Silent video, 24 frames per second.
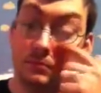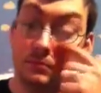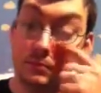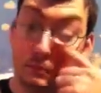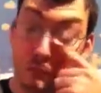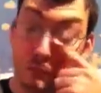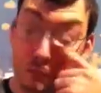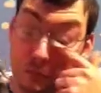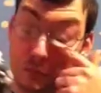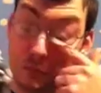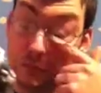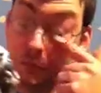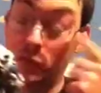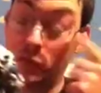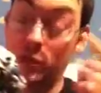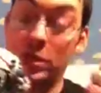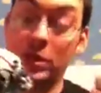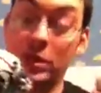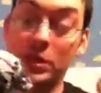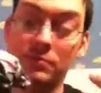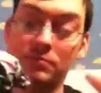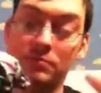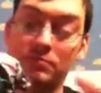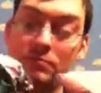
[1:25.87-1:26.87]

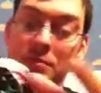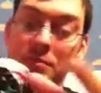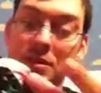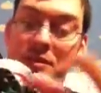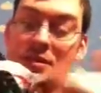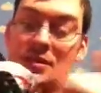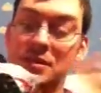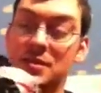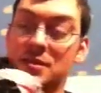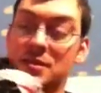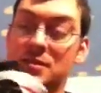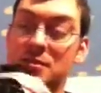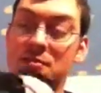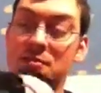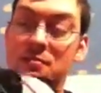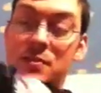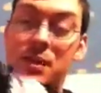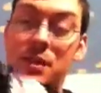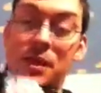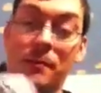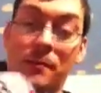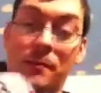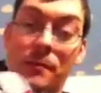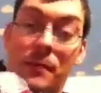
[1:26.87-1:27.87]
Really, it's
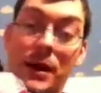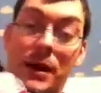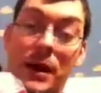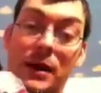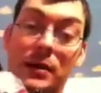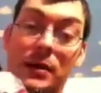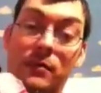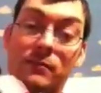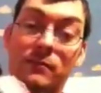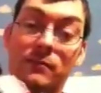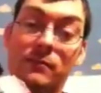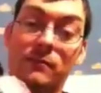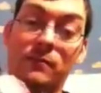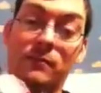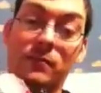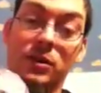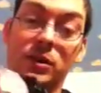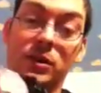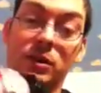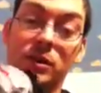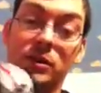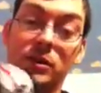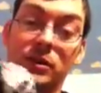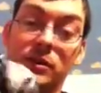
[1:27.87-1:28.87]
not bad
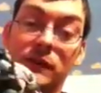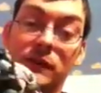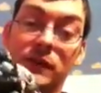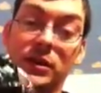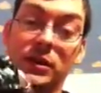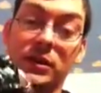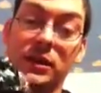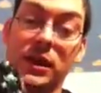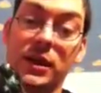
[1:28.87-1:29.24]
looking of a line.